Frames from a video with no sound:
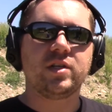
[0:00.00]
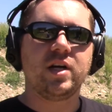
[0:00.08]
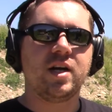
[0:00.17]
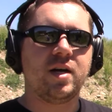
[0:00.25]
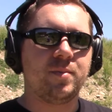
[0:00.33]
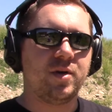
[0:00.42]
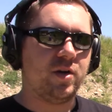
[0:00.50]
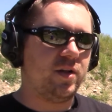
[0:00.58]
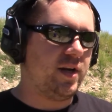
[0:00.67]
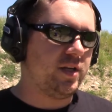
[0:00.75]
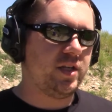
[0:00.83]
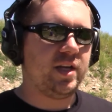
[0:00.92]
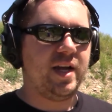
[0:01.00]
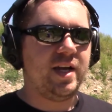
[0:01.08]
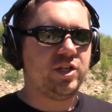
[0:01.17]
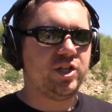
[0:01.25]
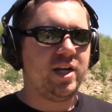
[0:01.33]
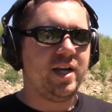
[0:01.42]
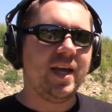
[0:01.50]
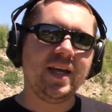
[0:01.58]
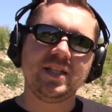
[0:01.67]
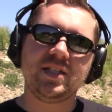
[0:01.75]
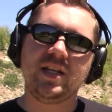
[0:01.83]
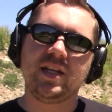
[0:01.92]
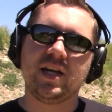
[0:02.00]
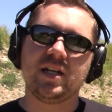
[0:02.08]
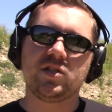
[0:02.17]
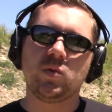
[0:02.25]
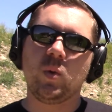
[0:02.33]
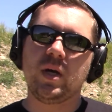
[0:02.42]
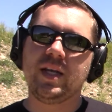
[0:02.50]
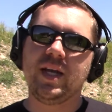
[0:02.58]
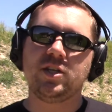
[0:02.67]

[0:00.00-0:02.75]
Earlier today I shot an 18 out of 20.